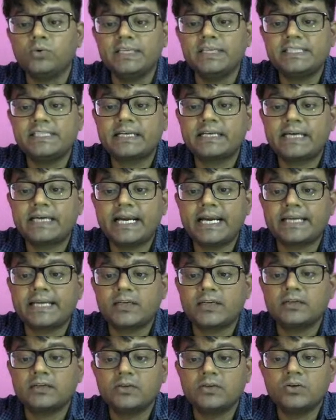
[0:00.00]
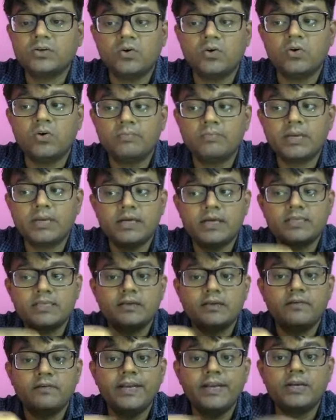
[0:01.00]
Is it correct? No, because
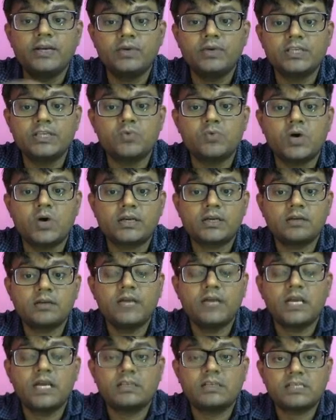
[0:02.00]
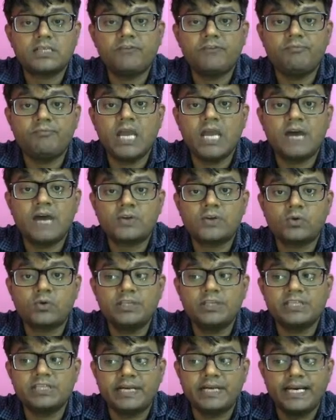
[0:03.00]
v2 is what? Velocity of B after
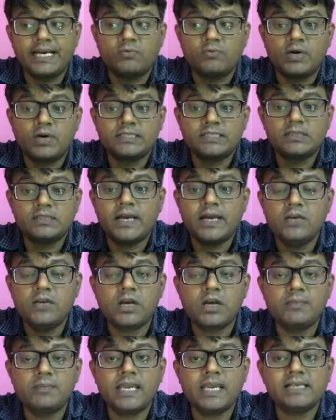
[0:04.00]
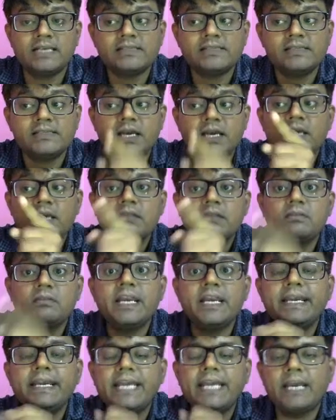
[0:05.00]
collision, right? What is the value coming as?
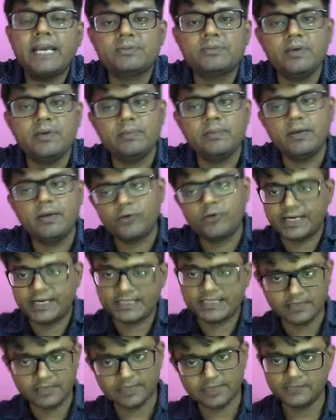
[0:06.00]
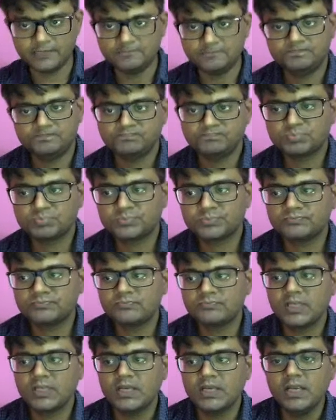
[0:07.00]
3 times v by 4 it is coming.
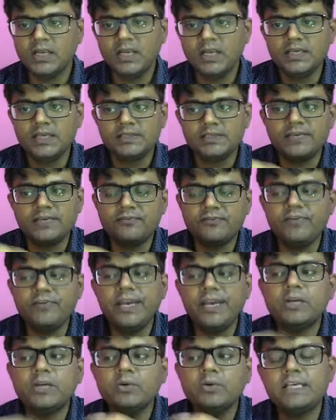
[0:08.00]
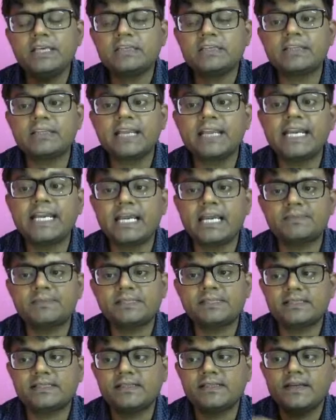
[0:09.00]
See, if v2 is 3
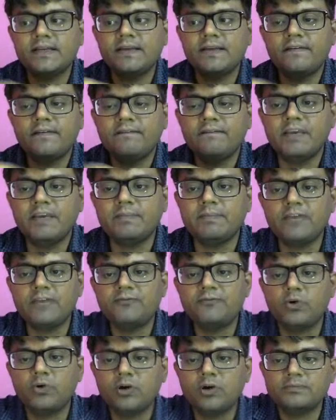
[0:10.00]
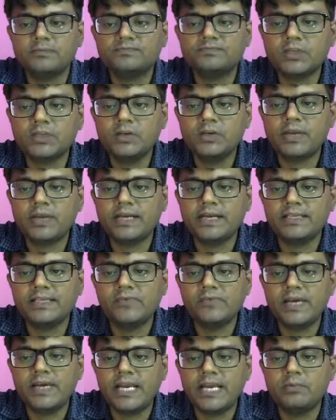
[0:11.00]
times v by 4, look at this,
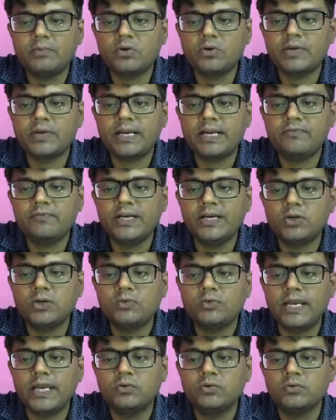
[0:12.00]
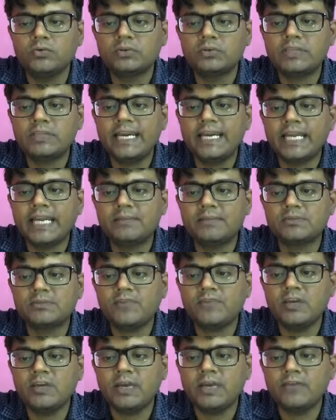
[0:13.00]
we are able to get v2 value 3 times
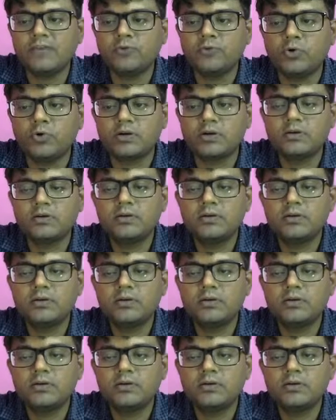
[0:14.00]
v by 4.